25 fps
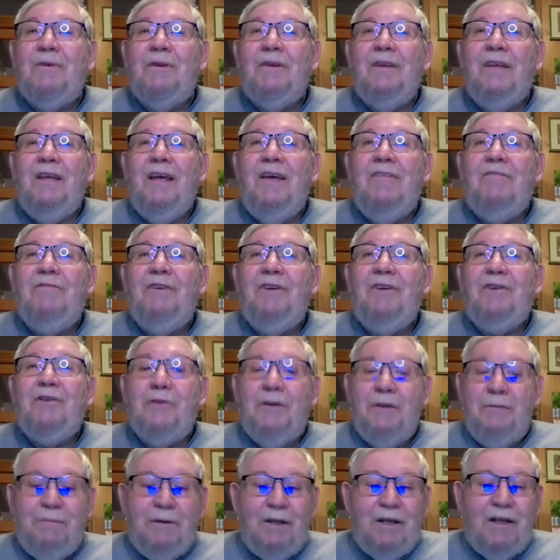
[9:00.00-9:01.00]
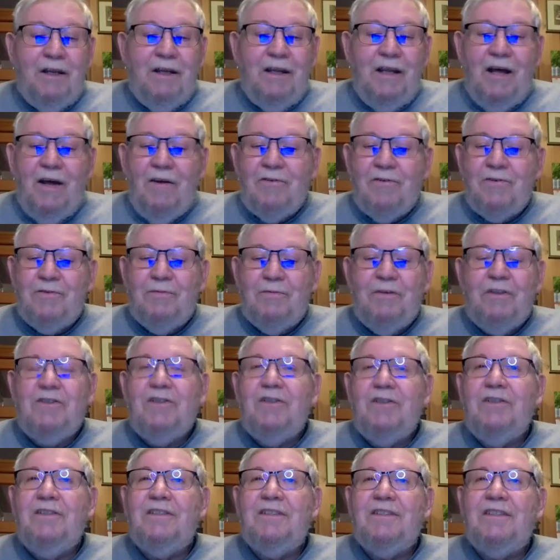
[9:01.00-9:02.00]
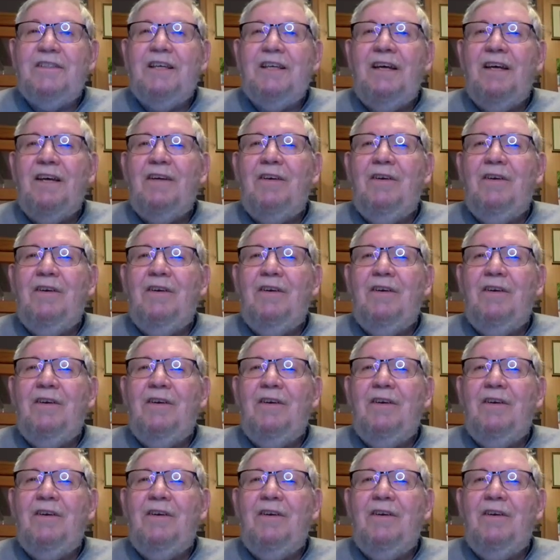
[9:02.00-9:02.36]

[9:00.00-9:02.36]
really officially been announced, which is a